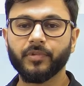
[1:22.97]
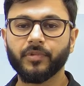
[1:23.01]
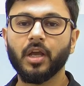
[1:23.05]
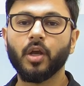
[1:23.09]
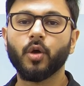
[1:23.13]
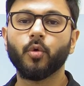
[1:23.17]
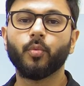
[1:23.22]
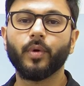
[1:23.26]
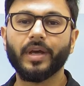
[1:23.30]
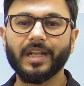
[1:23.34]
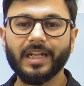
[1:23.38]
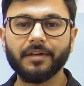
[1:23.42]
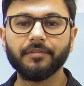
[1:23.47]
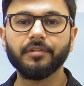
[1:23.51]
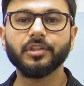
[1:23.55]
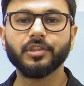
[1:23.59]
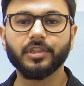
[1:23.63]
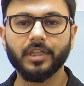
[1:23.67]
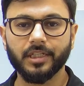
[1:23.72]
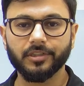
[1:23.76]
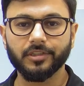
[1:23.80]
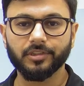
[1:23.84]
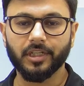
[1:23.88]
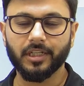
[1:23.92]
Whenever there
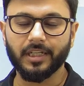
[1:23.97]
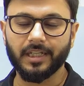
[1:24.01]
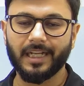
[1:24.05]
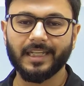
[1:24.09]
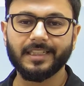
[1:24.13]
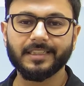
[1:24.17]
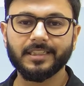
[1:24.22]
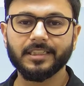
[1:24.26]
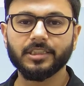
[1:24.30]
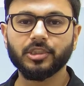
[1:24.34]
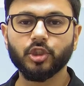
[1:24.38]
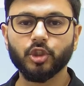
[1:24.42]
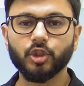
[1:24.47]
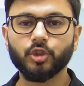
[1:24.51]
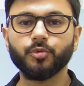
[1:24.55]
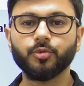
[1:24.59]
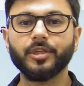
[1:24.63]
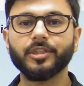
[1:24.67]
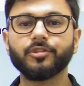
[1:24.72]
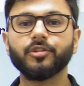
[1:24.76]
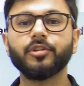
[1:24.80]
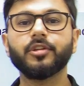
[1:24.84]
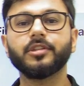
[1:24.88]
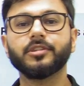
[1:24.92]
is a crisis
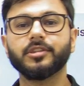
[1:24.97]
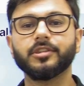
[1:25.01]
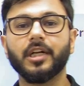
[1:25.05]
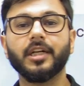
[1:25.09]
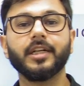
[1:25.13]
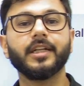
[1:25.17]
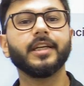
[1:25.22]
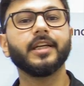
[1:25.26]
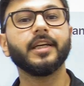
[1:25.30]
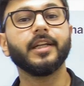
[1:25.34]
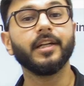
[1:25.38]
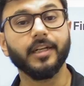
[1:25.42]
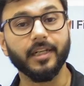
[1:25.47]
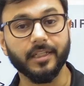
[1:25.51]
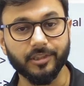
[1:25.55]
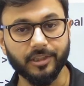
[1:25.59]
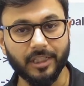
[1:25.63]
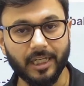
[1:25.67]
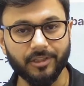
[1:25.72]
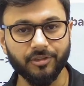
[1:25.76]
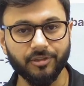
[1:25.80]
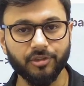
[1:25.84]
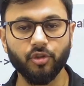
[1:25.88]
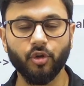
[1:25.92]
situation resulting in
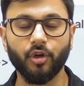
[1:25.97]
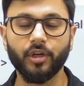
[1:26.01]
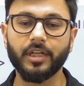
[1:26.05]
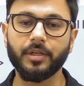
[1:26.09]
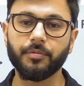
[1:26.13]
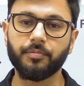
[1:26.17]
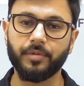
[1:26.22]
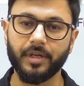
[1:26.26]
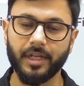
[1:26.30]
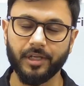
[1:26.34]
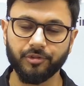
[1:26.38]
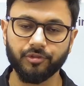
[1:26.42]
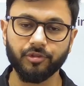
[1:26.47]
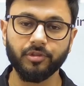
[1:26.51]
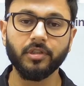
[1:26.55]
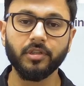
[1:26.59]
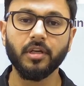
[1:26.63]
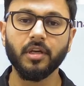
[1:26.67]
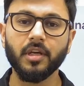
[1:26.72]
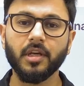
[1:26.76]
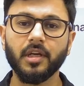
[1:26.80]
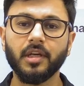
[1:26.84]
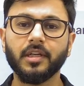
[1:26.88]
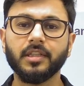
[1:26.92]
recession or depression,
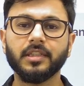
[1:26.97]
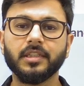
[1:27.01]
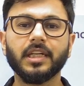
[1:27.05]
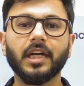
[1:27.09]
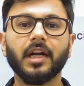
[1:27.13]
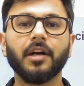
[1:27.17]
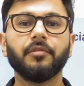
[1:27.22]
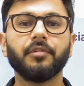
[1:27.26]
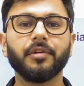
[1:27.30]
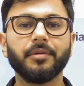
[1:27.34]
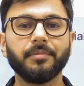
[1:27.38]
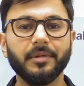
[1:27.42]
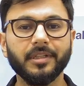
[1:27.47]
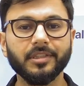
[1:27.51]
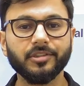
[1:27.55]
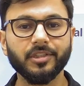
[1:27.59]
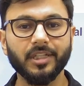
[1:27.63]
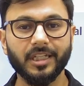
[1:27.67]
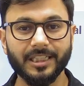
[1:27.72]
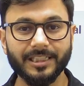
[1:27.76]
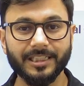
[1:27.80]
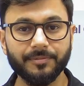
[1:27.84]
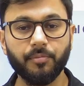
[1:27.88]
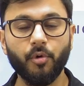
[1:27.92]
the governments
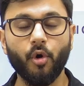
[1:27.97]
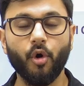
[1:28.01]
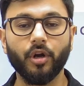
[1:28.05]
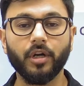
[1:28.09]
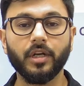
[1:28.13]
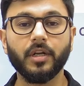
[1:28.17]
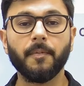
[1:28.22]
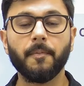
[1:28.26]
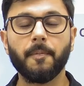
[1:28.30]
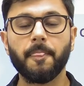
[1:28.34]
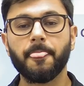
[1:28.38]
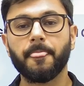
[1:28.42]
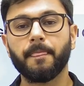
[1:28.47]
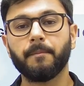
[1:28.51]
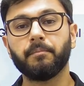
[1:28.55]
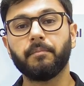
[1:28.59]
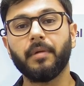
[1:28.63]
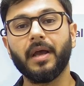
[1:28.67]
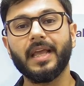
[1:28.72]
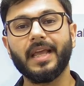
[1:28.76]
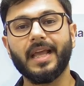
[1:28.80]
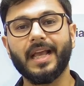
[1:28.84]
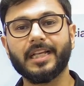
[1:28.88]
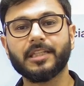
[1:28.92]
respond by
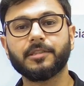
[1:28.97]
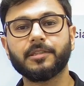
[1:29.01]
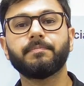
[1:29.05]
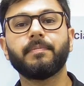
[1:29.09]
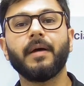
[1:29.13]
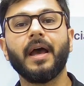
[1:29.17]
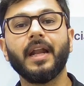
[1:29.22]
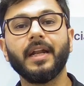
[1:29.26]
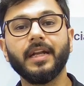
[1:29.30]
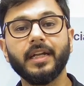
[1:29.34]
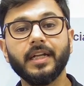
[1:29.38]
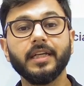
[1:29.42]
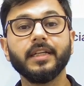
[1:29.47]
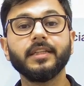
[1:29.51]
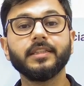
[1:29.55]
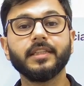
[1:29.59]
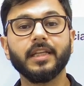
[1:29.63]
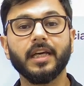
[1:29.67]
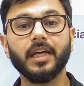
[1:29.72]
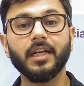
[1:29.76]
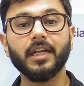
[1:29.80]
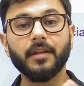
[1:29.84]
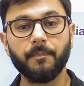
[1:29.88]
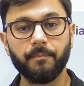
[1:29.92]
expanding
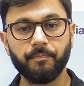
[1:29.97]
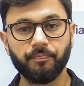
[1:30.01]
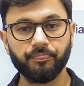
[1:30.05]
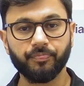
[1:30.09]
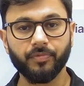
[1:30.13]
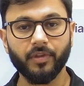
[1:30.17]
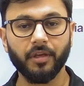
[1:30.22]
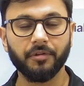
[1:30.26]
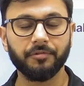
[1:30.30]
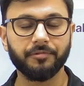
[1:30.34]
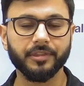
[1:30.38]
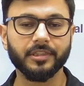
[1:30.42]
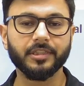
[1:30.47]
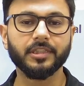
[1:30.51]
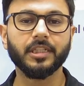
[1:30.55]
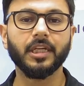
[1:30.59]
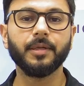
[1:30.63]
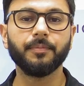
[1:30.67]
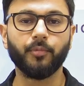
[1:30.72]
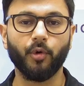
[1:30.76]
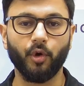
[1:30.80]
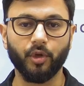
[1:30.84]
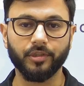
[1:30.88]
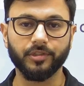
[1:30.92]
their fiscal
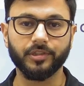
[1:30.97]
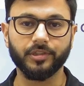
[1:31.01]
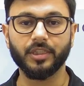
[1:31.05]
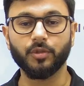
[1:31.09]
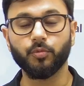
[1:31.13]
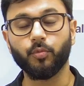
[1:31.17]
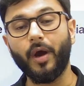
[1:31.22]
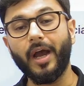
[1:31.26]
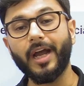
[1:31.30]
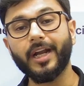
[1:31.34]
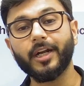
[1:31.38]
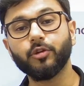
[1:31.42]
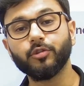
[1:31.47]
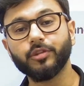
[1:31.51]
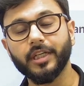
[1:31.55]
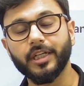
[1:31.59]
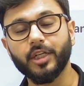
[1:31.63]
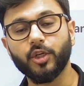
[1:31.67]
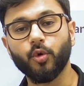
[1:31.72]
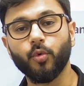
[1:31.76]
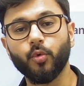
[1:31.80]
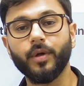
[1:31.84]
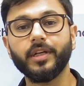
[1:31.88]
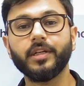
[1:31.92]
policy. Why do they
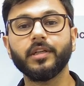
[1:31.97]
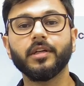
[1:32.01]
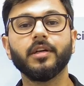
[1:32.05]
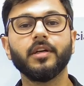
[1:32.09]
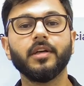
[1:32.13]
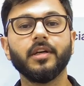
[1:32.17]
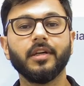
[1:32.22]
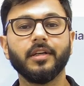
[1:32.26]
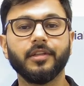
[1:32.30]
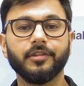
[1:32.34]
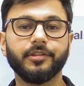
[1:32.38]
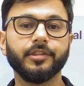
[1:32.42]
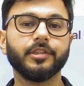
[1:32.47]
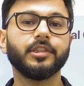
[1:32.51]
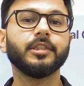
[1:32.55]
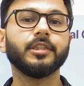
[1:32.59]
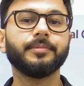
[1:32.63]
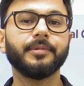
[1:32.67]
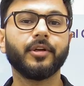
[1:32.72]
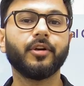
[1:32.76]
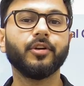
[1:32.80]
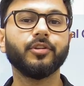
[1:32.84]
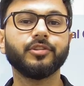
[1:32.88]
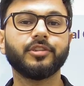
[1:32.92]
do it? This is
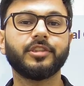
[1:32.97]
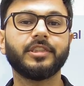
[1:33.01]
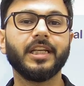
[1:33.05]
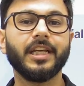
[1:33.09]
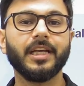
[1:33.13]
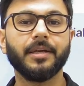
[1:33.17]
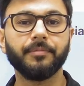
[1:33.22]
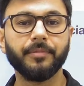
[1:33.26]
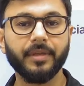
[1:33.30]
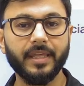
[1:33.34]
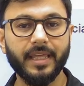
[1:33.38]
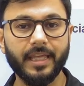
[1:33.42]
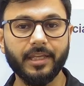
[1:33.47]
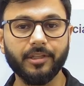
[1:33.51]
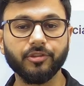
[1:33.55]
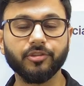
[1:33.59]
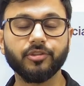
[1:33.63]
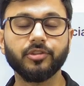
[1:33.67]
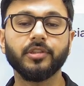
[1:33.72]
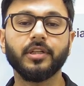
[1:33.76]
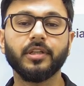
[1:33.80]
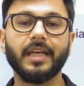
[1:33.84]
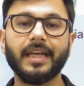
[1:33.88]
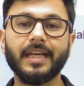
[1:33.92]
because J.M. Keynes,
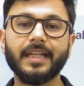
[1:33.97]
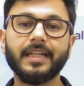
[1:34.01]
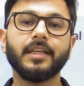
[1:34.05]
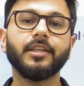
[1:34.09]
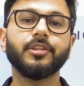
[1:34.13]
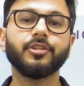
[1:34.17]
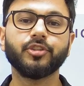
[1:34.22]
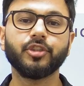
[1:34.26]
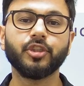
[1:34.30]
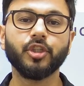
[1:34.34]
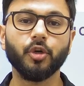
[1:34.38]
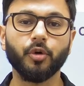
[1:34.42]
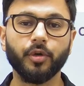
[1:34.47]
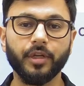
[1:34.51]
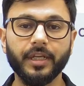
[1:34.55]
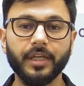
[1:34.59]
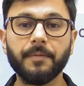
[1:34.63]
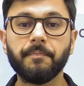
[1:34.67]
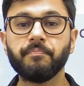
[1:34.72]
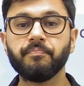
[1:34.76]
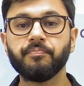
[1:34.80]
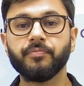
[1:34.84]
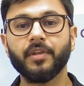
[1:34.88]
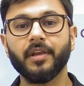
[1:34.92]
in his
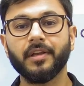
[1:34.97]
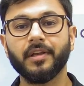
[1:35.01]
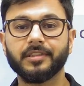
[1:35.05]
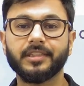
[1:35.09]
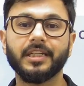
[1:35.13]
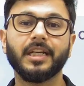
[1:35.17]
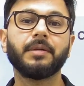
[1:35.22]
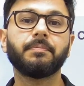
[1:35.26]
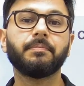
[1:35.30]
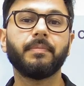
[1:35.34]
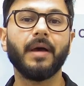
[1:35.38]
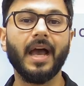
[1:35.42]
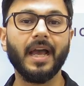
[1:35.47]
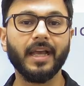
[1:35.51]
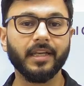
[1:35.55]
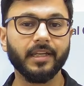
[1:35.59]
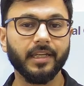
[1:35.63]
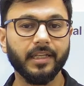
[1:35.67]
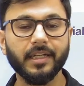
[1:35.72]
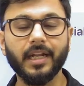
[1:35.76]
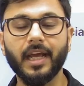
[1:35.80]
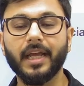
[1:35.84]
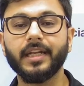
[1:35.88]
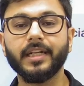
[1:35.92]
theory, said back in
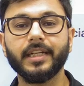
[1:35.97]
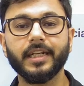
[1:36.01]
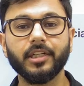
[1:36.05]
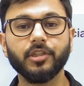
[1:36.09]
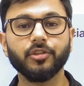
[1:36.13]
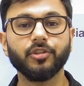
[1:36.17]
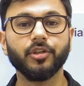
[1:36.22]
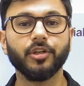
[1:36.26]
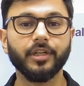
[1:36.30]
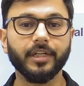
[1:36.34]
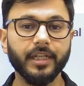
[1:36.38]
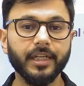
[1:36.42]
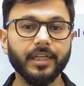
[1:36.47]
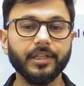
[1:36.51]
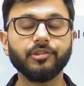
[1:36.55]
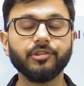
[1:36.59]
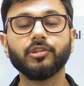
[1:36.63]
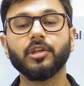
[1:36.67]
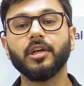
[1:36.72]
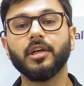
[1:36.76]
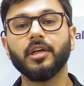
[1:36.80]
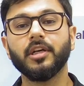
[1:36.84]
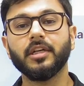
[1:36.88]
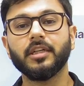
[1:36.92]
1930s
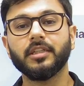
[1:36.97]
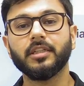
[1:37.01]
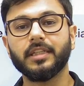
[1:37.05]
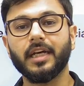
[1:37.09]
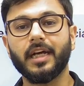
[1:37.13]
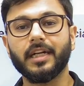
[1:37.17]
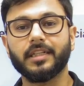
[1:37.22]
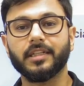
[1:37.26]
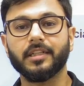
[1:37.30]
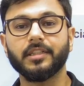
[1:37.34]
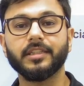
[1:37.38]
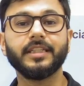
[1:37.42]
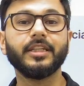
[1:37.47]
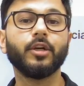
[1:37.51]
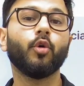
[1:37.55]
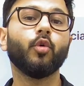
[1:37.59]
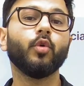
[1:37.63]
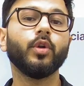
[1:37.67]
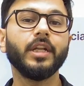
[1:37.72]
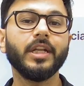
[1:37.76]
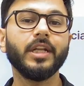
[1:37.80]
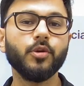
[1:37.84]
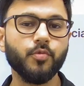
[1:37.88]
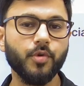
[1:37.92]
that the
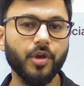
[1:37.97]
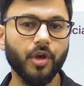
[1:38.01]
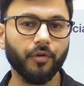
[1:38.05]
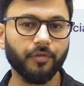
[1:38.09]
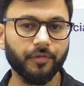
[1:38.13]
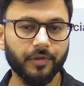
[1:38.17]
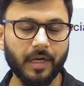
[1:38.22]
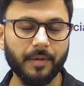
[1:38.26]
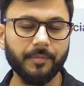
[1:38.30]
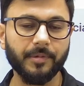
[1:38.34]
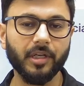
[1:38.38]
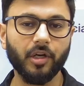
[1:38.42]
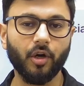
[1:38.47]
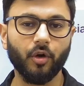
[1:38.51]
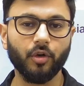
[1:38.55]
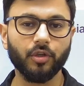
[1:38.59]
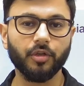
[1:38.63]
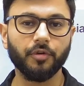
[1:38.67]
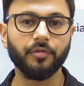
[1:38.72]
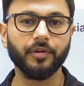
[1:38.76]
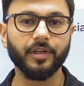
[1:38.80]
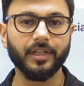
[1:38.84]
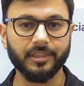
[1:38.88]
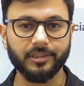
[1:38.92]
only way of coming out of
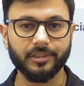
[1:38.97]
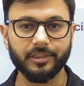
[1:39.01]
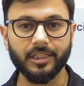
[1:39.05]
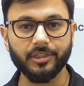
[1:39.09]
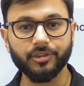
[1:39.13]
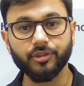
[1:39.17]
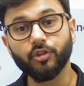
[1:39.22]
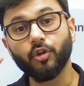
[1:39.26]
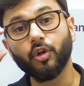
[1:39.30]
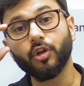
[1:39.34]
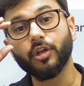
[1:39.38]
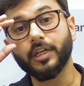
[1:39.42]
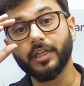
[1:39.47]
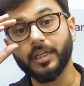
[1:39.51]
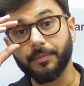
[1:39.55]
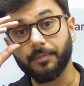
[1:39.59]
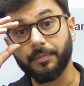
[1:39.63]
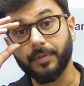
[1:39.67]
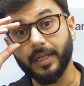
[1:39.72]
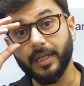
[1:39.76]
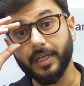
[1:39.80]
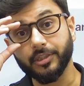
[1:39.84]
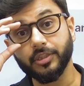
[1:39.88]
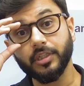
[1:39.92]
a recession or a
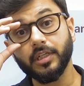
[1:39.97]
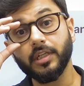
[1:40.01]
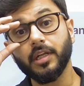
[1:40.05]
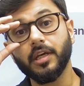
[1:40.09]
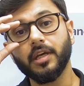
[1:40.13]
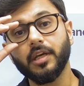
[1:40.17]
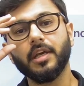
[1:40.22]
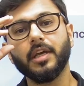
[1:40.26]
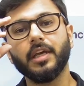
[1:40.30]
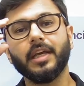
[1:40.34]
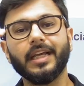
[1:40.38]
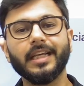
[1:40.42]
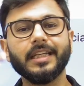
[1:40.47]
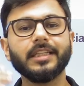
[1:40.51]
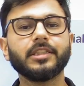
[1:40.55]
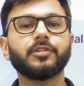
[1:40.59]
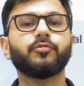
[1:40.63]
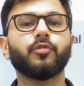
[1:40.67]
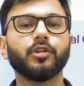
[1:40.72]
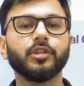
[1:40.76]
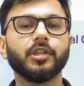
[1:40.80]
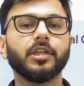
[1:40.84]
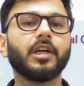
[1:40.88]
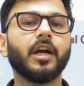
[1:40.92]
depression is for
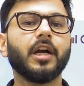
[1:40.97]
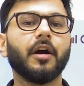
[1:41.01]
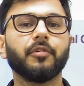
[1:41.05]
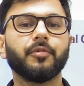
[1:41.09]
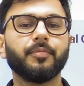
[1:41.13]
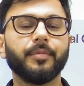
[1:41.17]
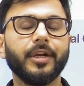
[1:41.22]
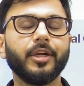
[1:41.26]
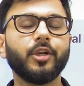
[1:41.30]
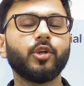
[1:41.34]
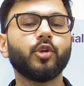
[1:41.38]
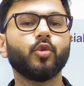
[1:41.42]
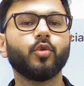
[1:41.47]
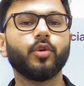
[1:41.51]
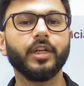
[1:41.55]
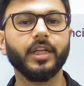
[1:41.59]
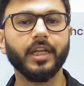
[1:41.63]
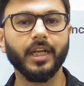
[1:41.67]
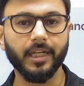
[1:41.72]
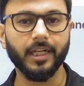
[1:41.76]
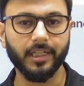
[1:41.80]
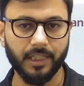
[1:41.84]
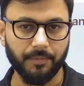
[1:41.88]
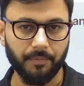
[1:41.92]
the government to
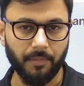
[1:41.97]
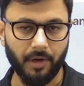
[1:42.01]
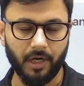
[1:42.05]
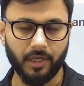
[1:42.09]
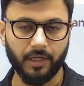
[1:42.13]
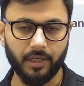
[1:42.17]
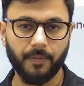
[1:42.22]
create demand.